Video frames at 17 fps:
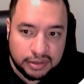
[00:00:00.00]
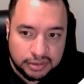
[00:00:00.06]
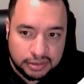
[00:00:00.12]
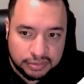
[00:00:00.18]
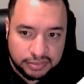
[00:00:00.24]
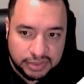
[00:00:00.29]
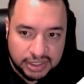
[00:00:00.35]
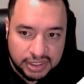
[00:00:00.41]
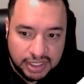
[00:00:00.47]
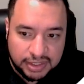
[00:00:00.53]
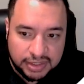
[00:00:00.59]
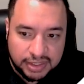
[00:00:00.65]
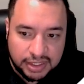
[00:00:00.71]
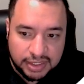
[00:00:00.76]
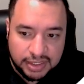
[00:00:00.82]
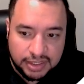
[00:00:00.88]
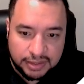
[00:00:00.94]
So we can
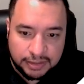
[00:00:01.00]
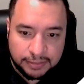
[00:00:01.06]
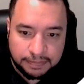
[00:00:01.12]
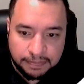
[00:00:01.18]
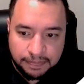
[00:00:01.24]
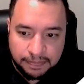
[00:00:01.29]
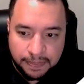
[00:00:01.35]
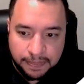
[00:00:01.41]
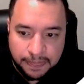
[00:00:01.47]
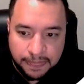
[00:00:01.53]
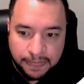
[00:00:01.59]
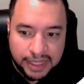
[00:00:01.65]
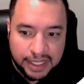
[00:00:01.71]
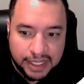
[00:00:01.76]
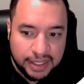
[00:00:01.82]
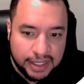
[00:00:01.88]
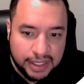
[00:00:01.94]
add that here.
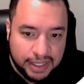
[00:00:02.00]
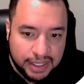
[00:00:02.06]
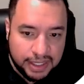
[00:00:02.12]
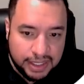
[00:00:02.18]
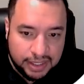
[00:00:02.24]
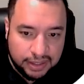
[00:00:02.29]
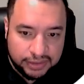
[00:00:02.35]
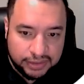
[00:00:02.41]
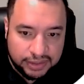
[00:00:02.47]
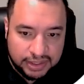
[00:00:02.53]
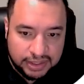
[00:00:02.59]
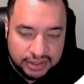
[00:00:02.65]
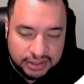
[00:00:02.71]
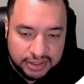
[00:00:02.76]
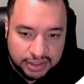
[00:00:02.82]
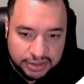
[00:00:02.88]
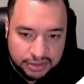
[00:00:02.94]
On
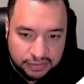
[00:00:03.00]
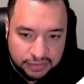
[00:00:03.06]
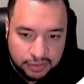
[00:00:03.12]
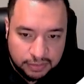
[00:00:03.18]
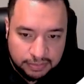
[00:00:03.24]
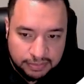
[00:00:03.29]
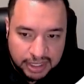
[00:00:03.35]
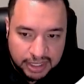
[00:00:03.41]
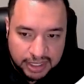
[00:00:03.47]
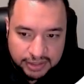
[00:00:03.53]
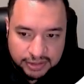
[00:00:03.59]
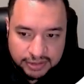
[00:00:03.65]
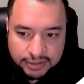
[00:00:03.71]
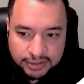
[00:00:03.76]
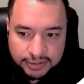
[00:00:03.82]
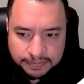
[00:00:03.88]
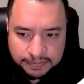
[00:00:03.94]
this section of
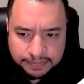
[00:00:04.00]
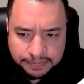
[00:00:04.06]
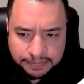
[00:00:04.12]
domains,